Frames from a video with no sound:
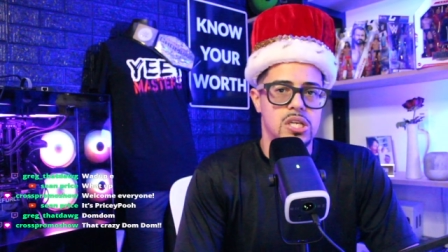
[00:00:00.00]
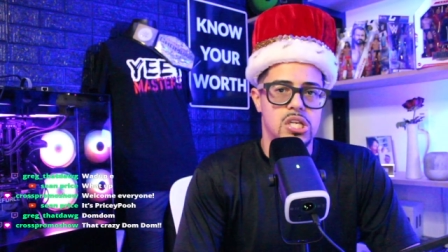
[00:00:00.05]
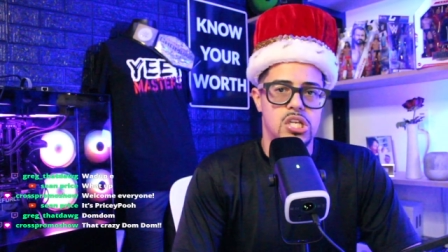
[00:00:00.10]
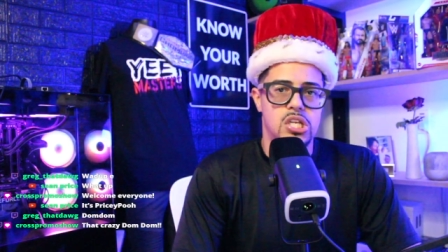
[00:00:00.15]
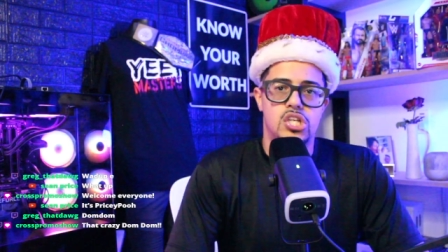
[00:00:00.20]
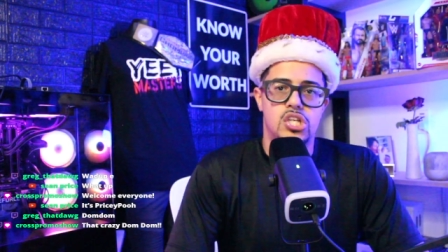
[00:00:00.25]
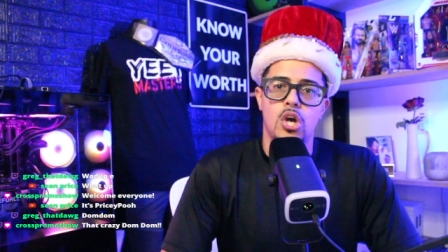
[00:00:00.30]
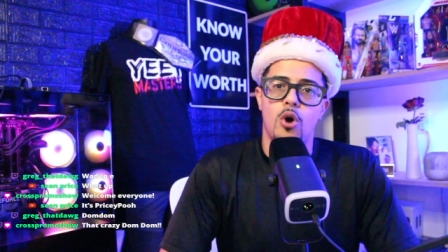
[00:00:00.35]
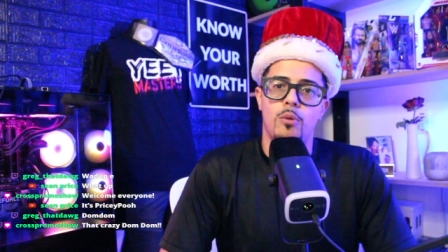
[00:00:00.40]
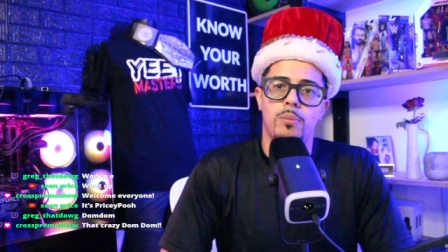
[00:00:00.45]

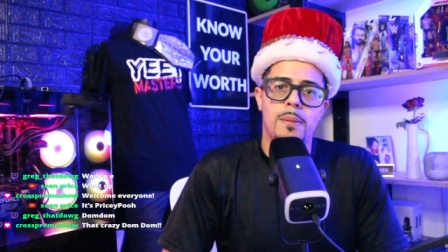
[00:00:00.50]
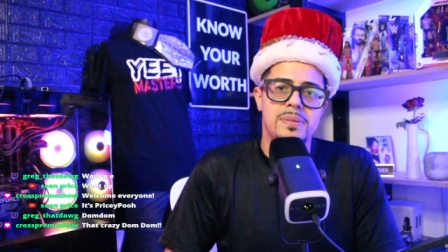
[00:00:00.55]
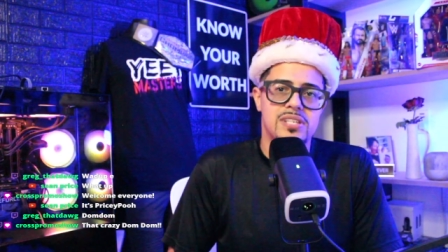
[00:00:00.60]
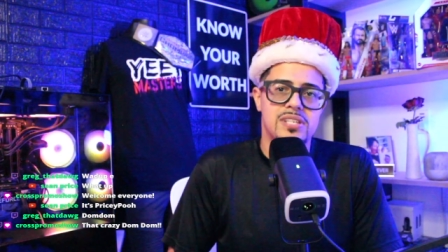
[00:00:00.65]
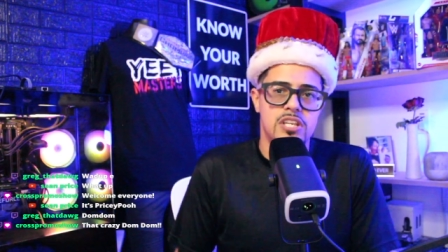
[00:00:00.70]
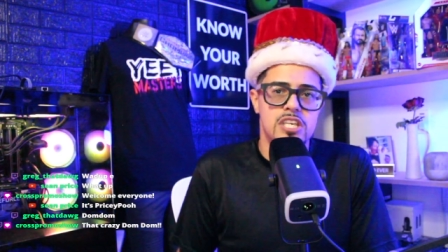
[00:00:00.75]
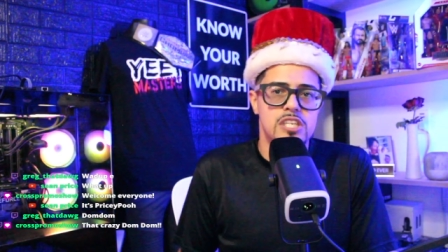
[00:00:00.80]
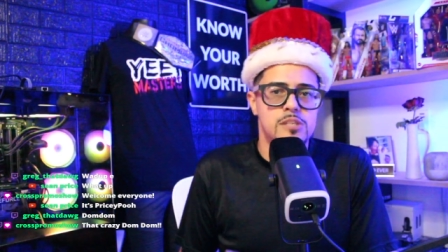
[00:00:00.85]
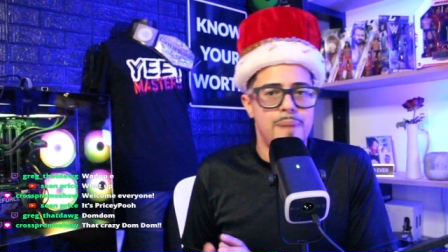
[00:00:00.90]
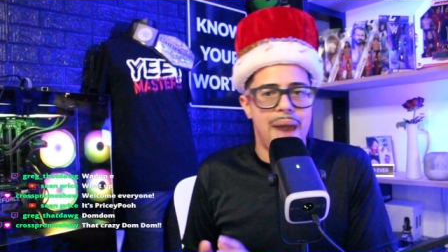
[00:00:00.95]
Let me tell you,
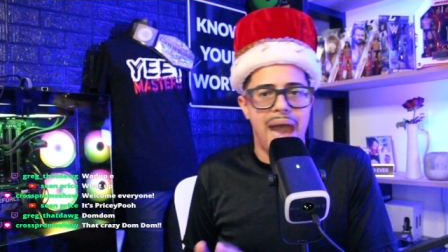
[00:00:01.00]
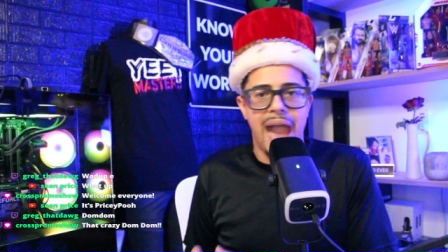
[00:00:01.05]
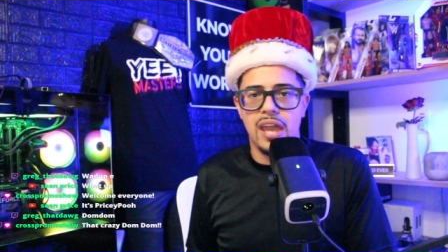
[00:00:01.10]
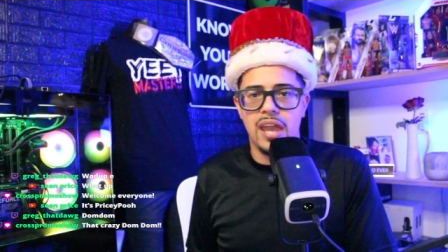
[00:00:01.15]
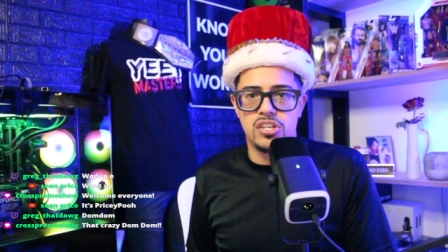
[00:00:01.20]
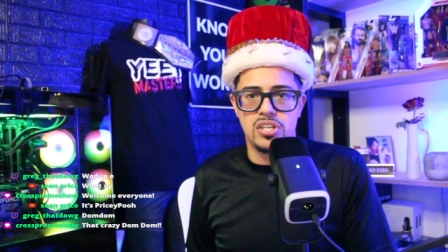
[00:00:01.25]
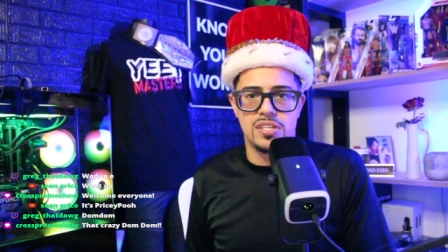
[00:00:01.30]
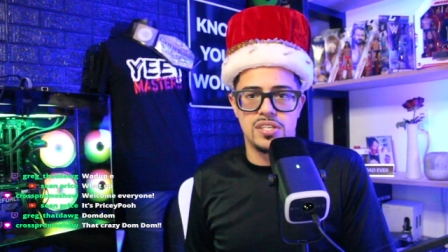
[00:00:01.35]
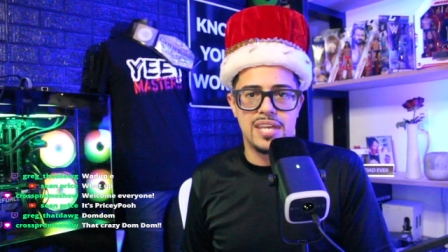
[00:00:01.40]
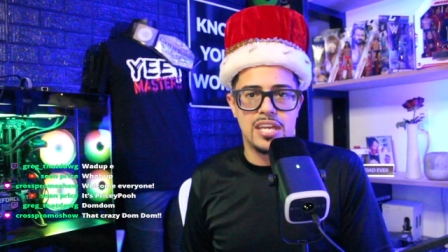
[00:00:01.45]
these
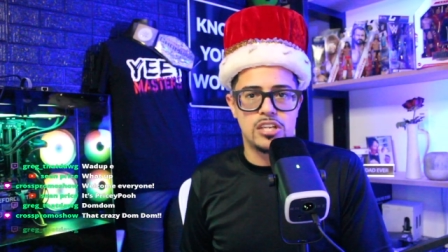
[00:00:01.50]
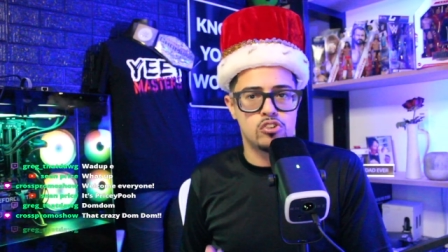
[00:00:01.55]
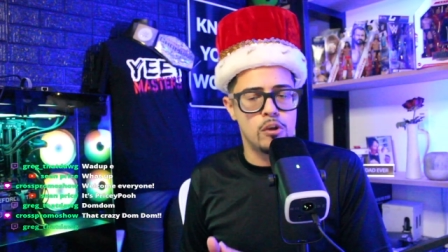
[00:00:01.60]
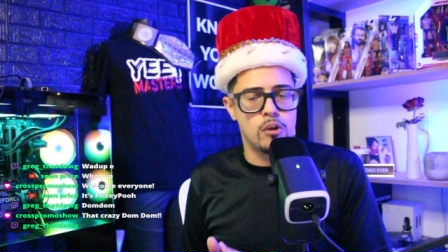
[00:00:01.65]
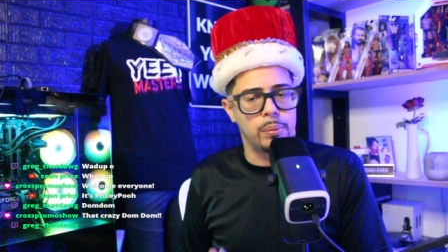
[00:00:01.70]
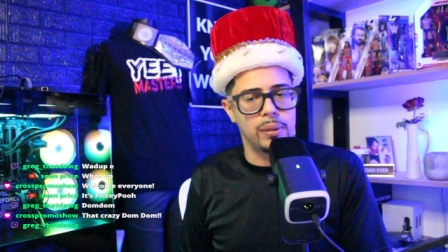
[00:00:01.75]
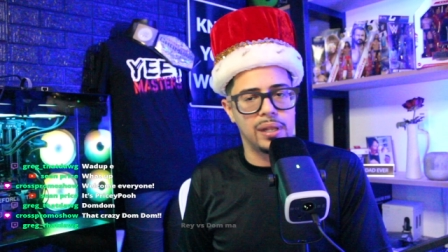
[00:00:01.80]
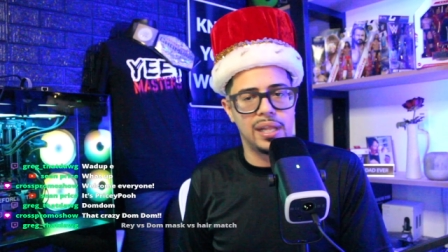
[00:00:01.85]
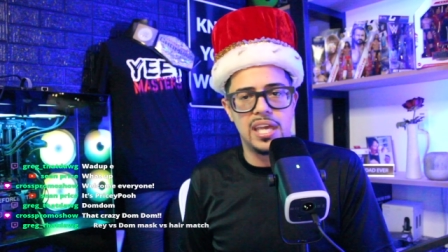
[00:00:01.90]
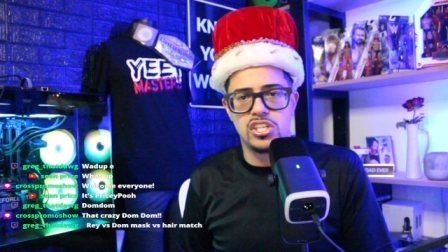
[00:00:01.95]
packages that
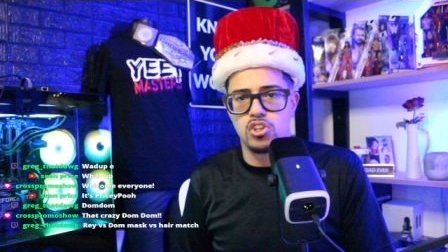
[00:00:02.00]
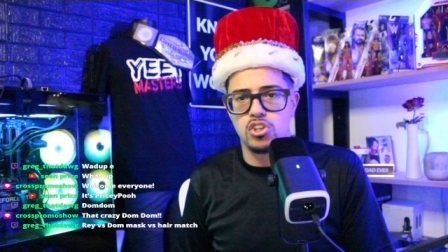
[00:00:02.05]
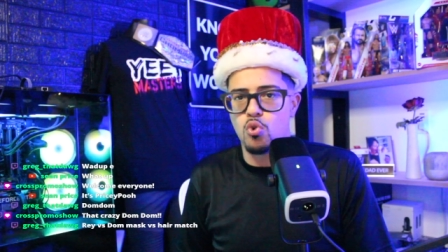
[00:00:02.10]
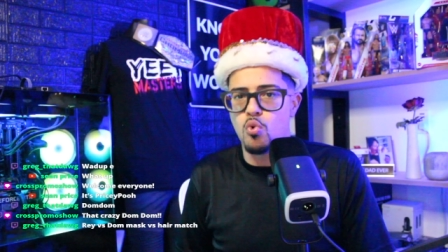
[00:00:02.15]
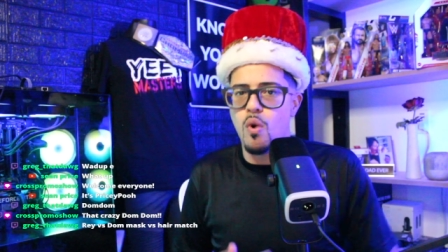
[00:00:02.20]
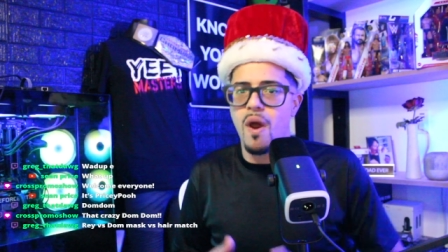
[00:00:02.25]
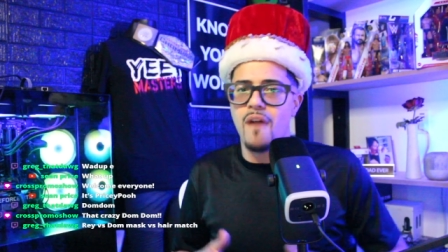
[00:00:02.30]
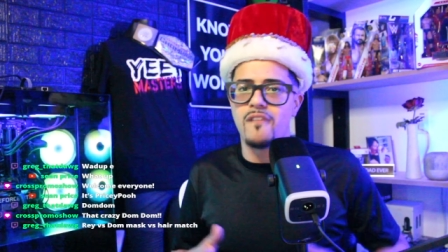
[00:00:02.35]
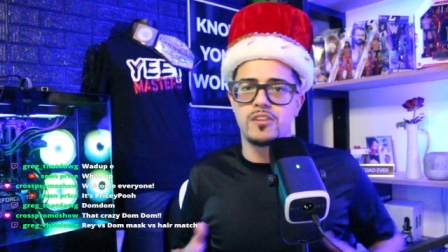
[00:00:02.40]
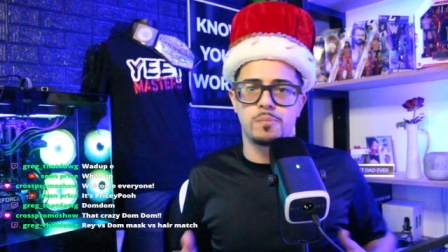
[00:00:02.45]
Triple H or
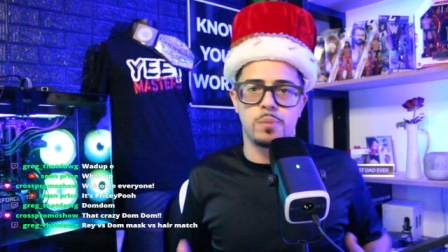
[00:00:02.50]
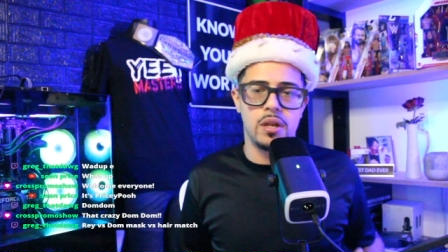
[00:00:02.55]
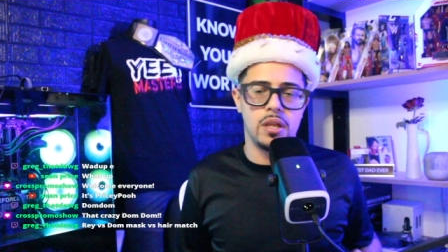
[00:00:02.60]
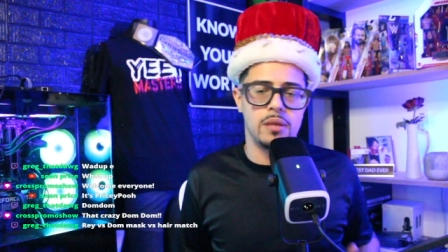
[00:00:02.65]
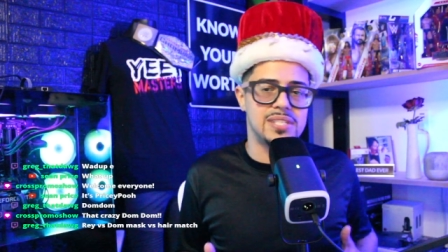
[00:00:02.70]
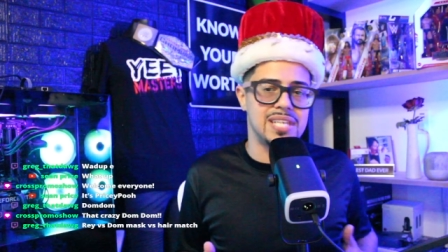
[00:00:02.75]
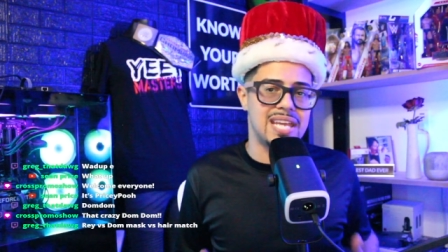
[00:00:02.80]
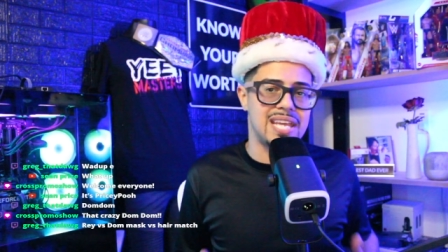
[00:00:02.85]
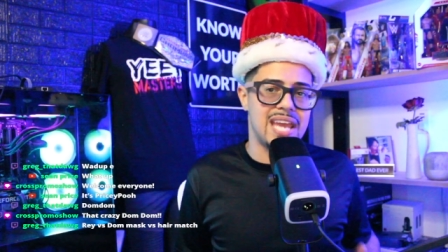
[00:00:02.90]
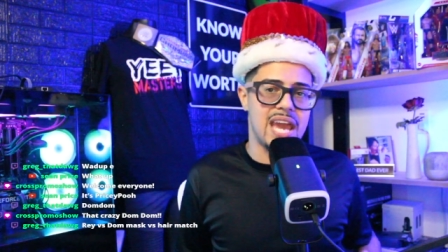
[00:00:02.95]
whoever's putting
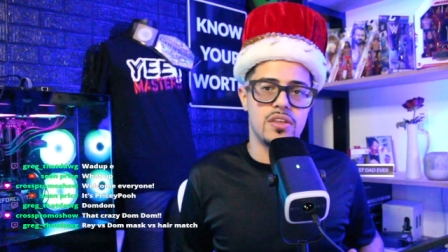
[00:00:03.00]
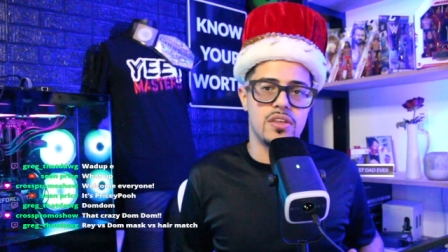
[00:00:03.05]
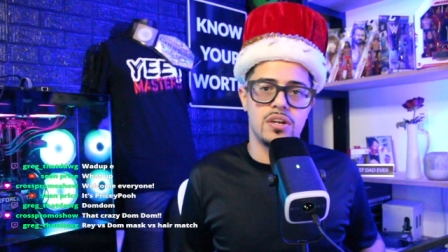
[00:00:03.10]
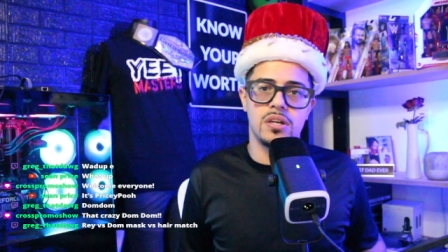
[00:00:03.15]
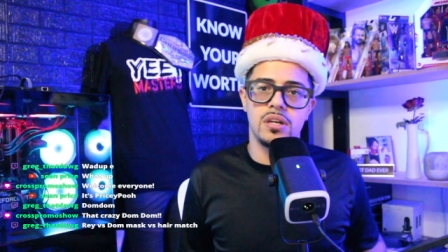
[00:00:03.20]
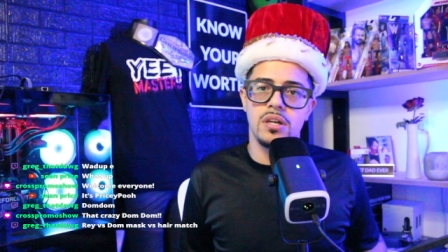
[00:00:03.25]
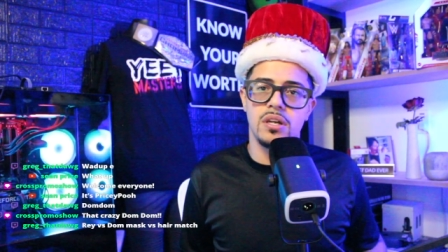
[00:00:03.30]
together